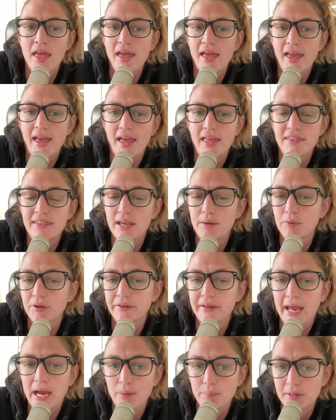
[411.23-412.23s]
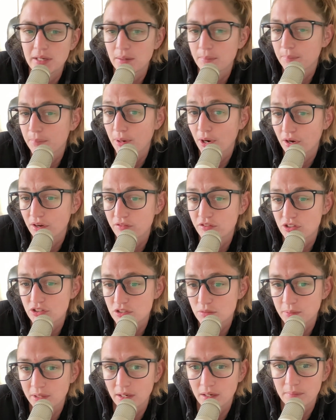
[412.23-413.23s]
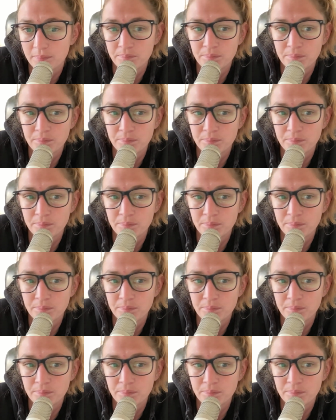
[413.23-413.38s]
and they will now be a part of your sphere.